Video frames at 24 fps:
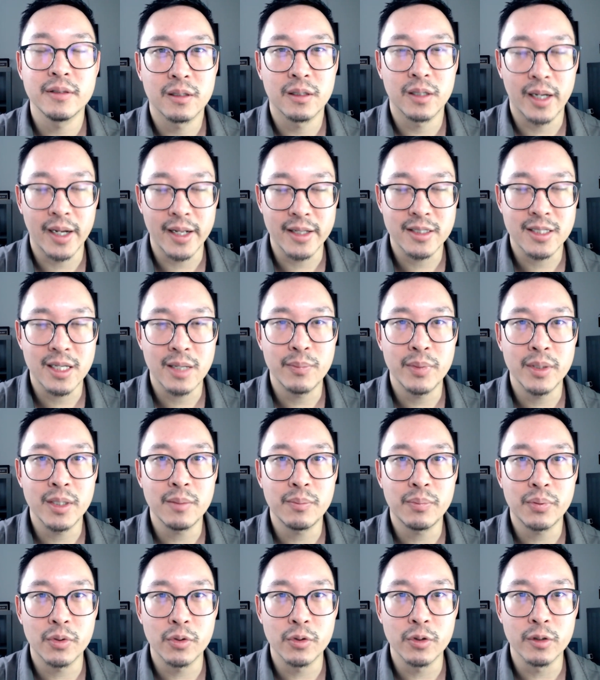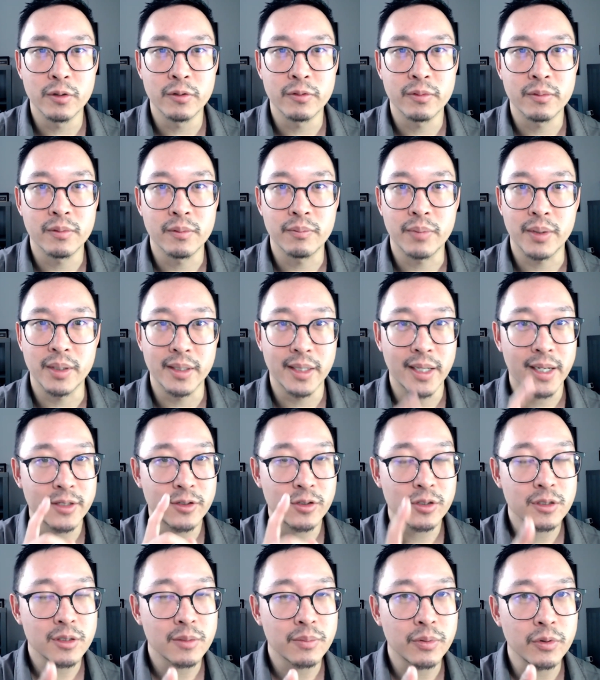clients have been approved, but not
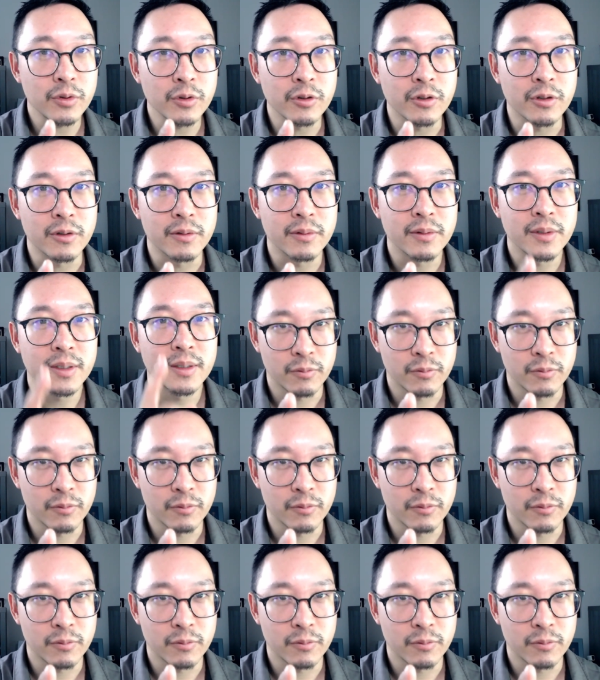just approved,